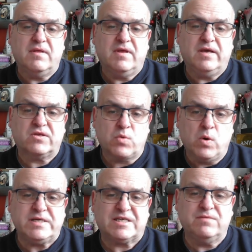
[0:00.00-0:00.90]
It's
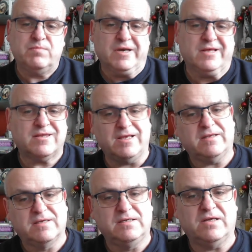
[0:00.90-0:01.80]
quite simplistic
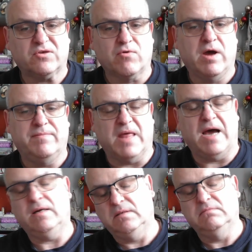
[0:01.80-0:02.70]
to describe that,
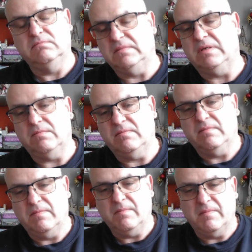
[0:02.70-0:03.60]

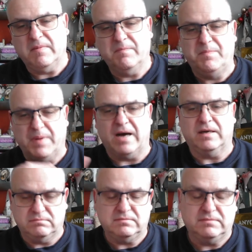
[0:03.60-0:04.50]
but
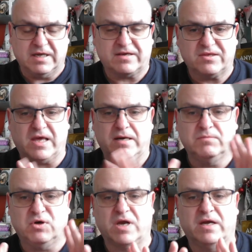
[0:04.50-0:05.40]
like I said, I'm
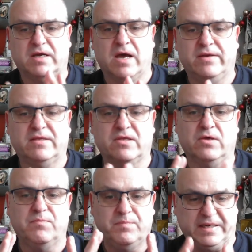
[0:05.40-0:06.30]
not going to go into
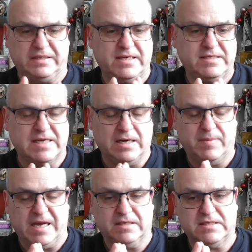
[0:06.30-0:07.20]
big detail
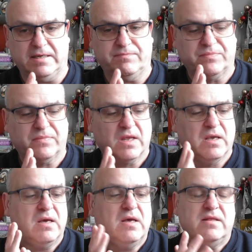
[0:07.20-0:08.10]
about it.
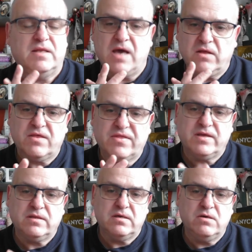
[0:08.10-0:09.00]
The other
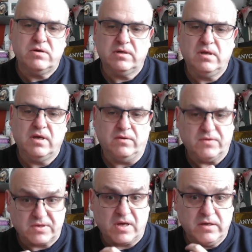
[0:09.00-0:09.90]
thing that you can do,
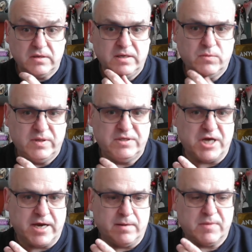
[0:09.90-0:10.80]
certainly with
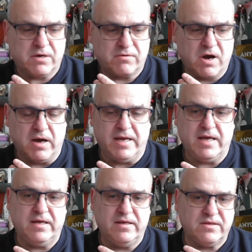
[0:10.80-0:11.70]
JMRI,
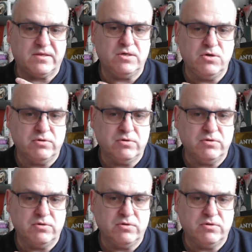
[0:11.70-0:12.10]
is you